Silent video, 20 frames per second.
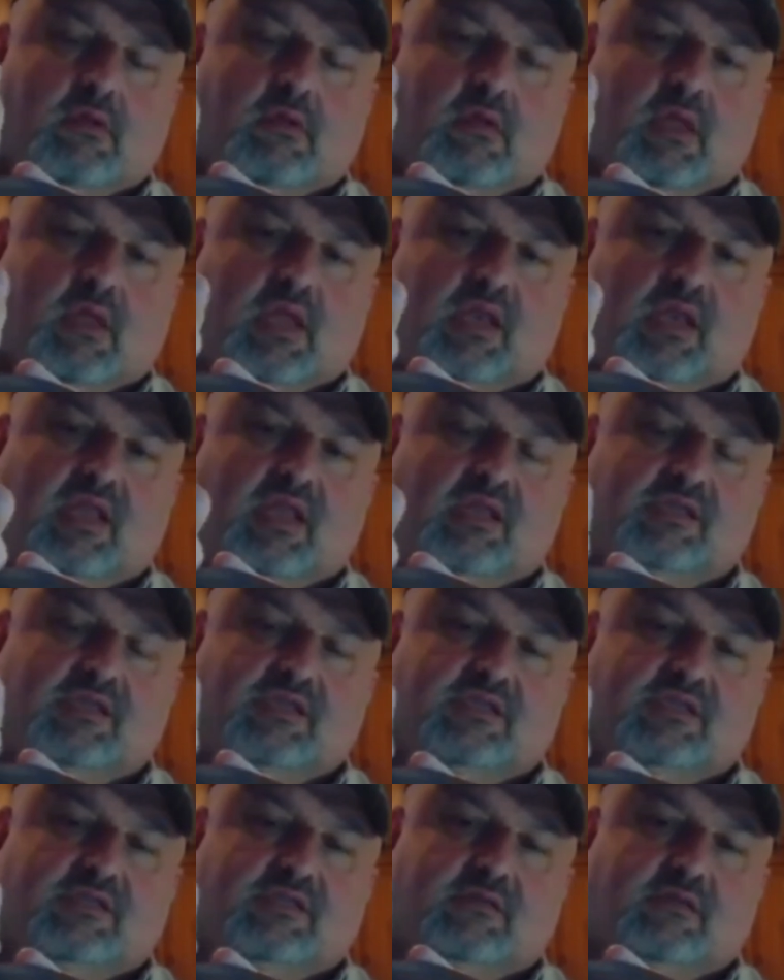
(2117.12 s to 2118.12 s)
and then
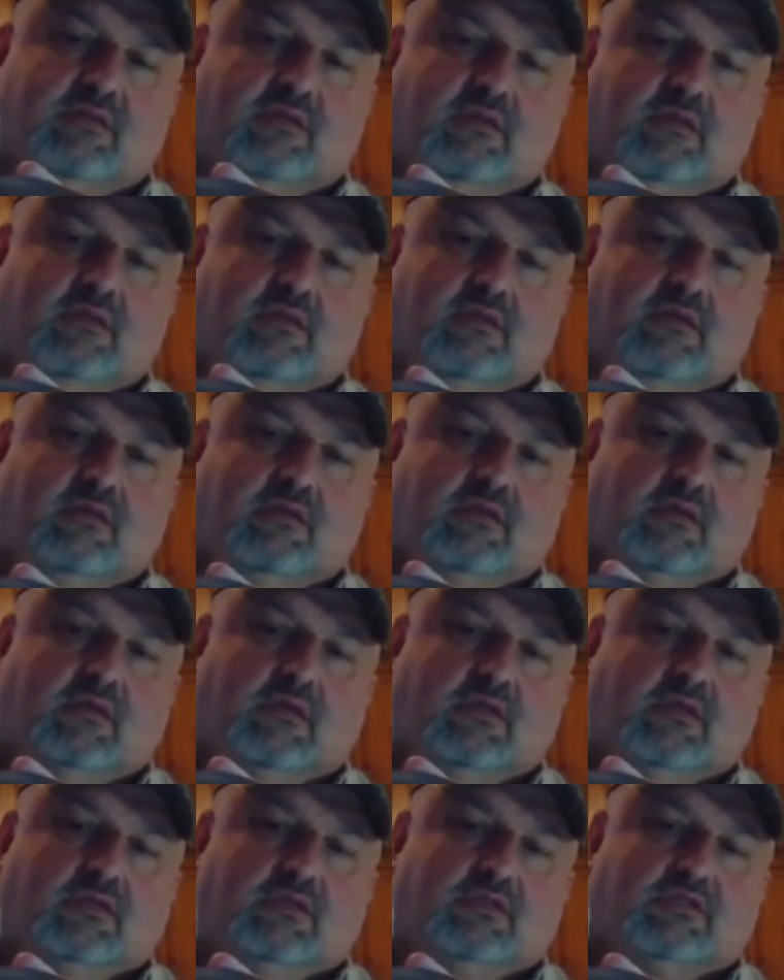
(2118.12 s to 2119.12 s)
just
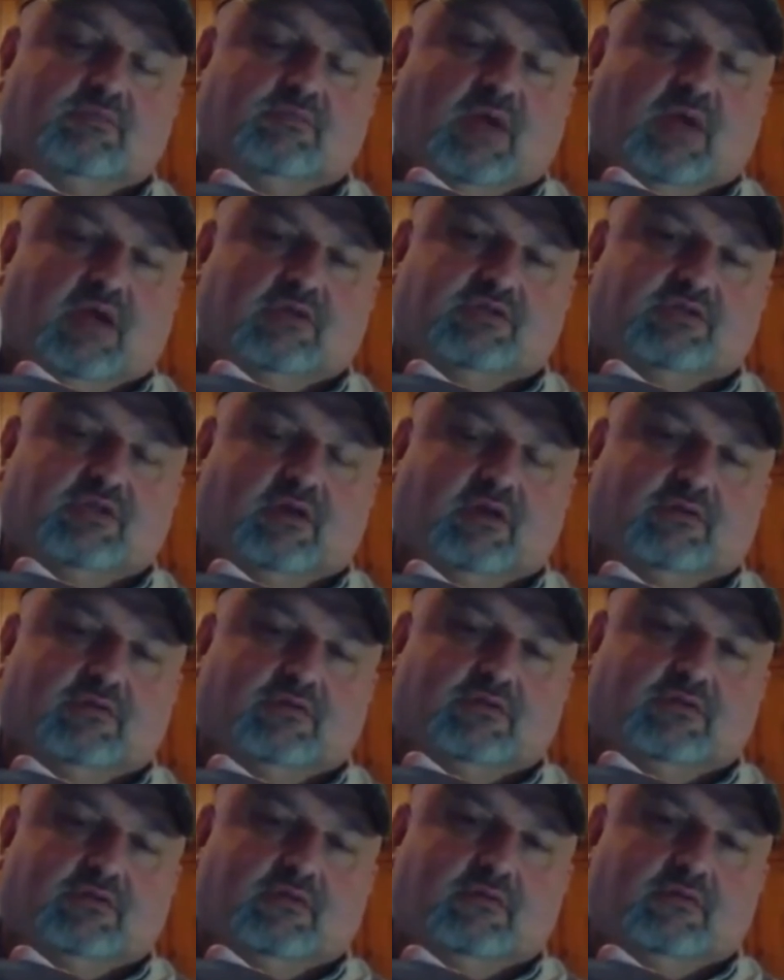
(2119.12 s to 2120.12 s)
small
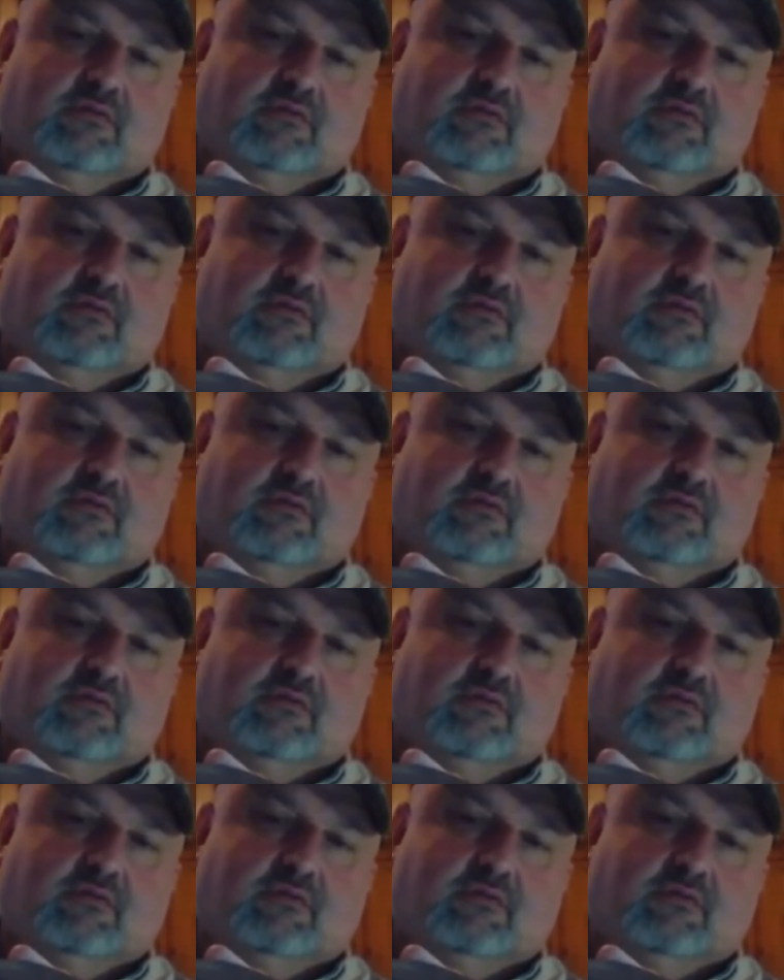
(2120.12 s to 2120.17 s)
circles.